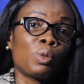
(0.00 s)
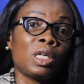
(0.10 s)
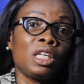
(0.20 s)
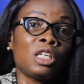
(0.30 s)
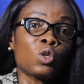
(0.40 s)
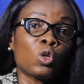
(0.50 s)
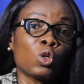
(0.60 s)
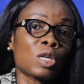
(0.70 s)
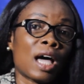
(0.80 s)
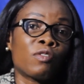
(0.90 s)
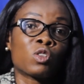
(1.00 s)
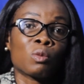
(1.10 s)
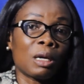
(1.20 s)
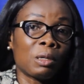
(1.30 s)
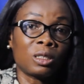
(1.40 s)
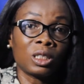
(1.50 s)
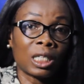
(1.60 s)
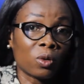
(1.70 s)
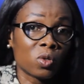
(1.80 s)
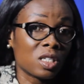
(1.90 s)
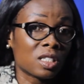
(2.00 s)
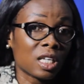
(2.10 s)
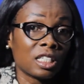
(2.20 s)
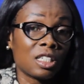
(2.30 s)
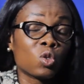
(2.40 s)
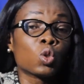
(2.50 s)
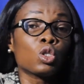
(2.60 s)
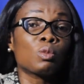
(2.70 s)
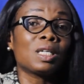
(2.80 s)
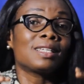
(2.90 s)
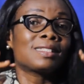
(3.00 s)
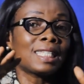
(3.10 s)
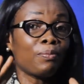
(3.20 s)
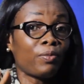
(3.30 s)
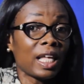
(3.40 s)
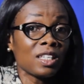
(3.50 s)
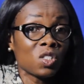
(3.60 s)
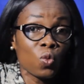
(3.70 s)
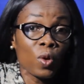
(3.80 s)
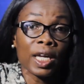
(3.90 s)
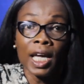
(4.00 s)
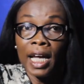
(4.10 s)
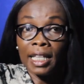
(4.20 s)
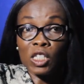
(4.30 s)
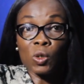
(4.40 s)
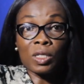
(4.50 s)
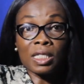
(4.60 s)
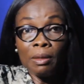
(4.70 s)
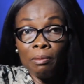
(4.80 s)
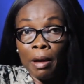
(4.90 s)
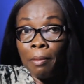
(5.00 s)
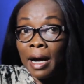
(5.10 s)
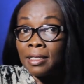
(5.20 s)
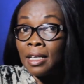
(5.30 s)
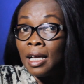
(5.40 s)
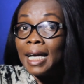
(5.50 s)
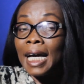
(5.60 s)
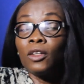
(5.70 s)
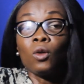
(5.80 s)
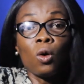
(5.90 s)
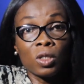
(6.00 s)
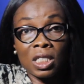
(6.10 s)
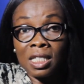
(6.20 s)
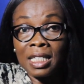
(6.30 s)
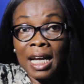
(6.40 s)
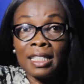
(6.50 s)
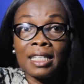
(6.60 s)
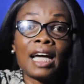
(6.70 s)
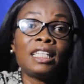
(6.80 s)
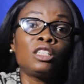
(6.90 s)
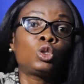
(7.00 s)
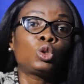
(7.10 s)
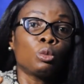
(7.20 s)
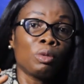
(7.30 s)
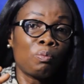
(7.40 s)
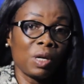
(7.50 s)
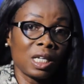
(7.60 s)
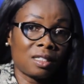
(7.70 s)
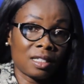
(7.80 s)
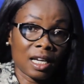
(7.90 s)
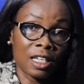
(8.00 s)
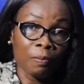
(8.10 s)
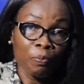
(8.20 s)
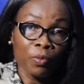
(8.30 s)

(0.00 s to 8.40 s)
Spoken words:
to be, it's not going to have some chemical jargons inside it. It's going to be in the simplest way that your team members can understand, and it should be pasted